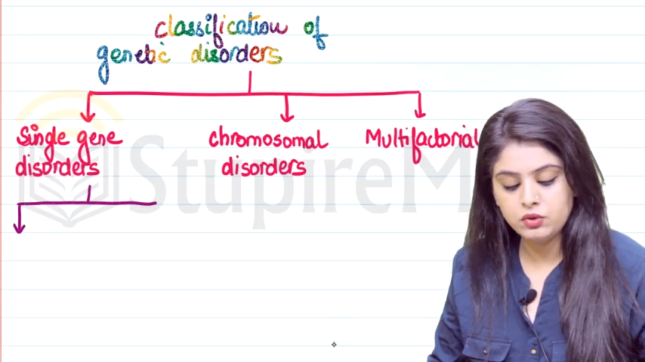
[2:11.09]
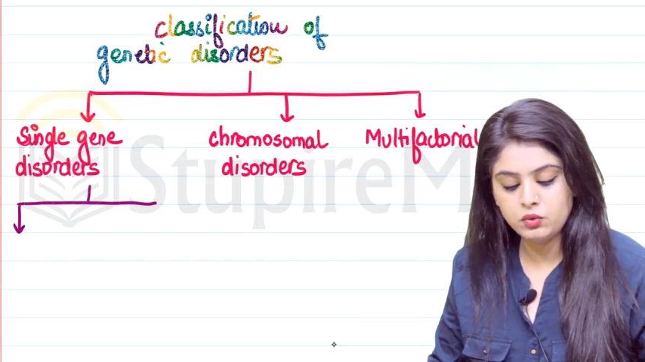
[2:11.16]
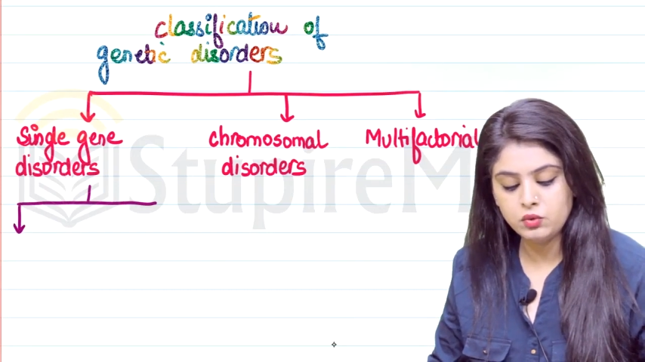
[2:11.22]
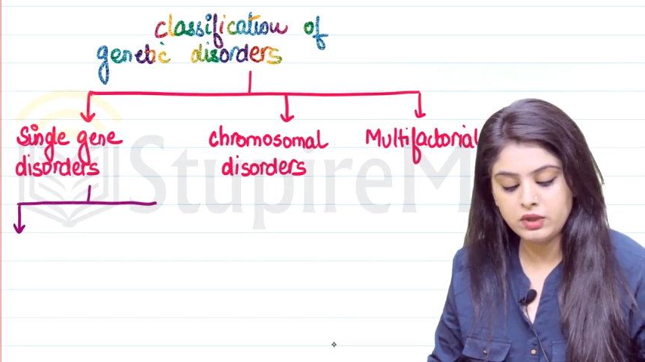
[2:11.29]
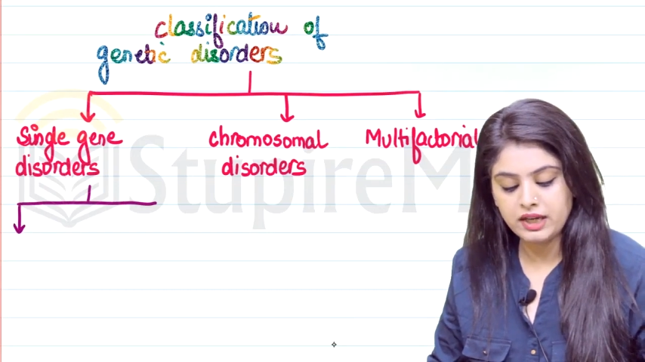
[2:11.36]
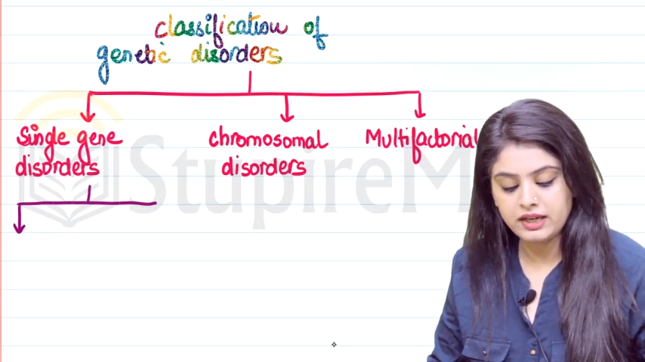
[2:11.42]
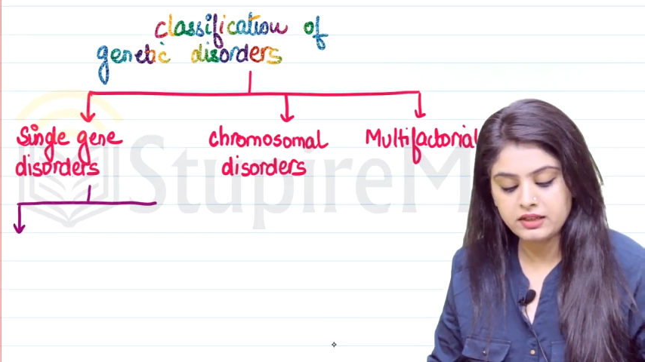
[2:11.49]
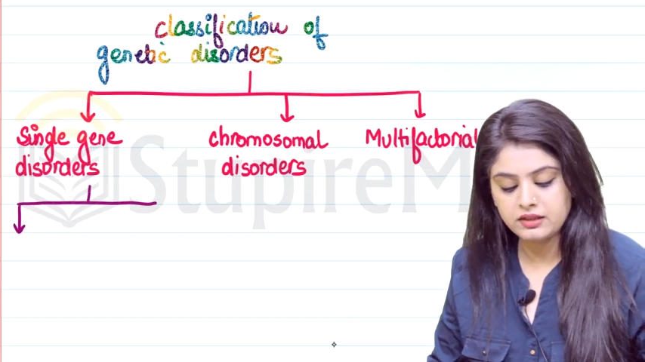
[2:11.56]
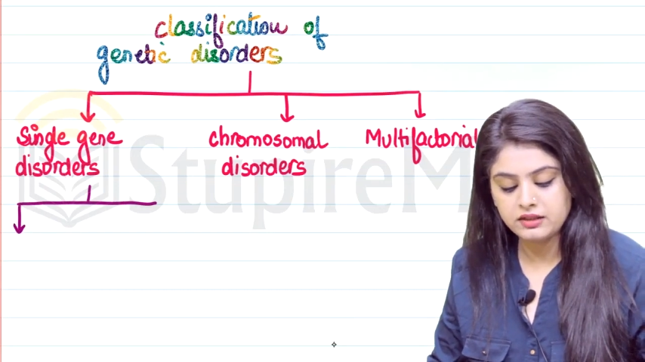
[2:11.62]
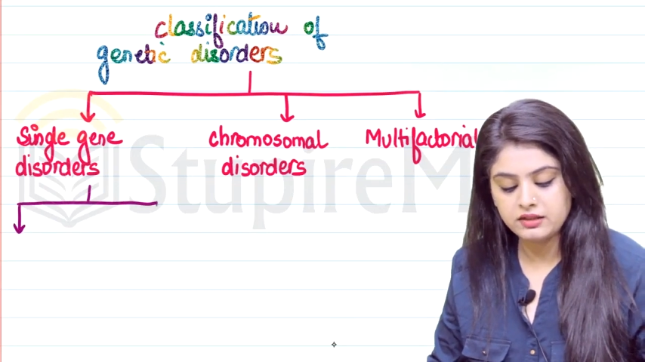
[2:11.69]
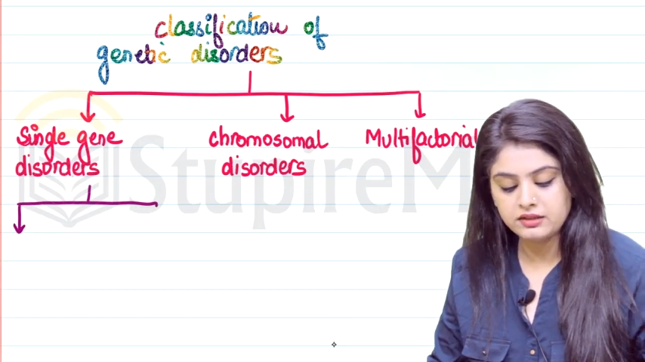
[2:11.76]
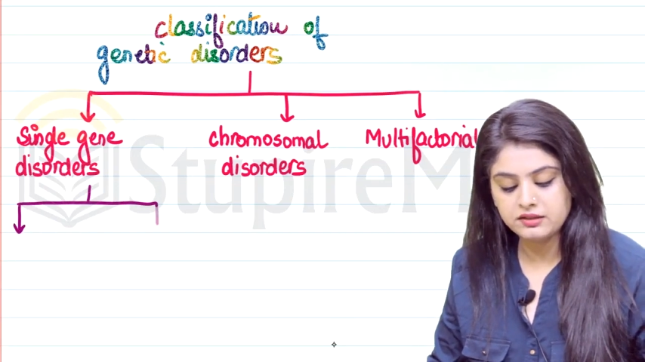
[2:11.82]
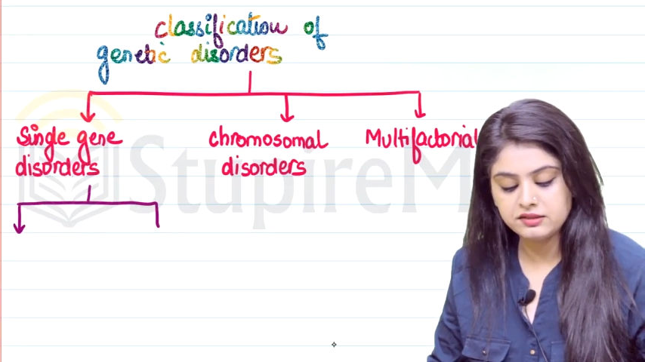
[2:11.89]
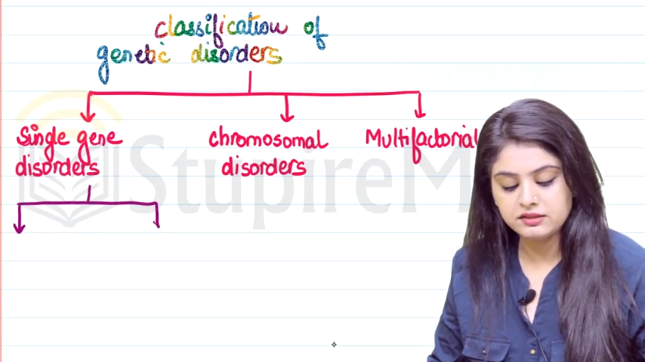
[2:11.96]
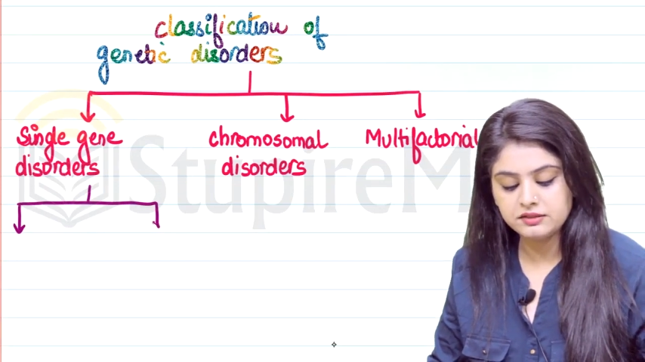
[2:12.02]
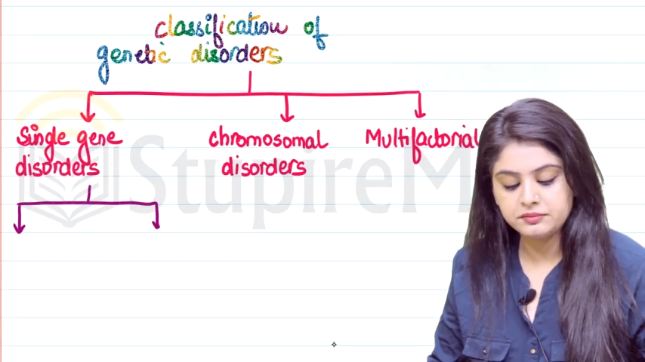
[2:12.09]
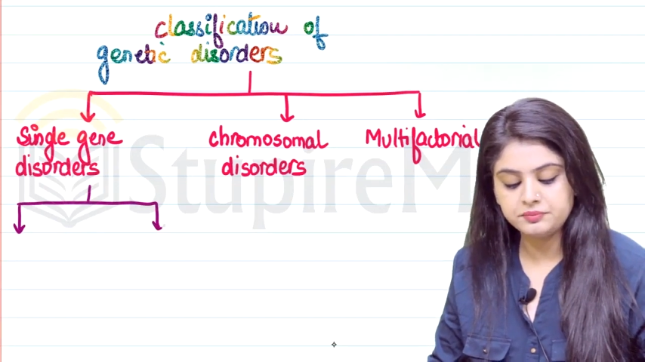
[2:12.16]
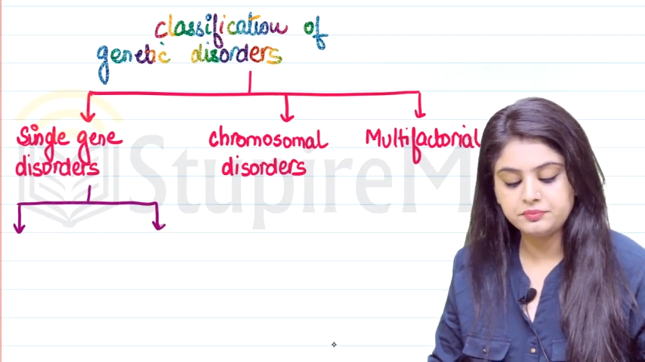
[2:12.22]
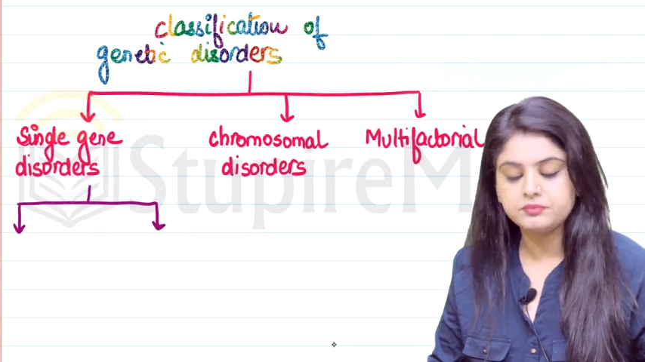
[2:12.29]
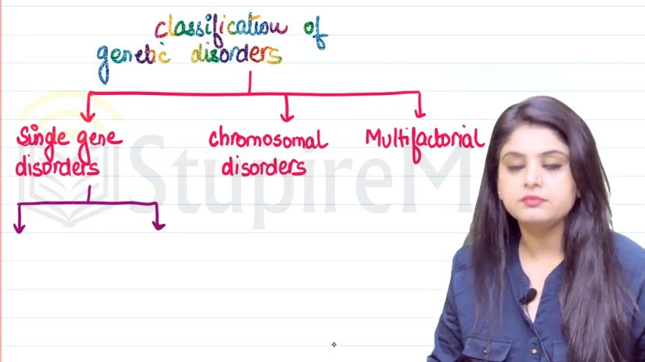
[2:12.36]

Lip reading: two categories.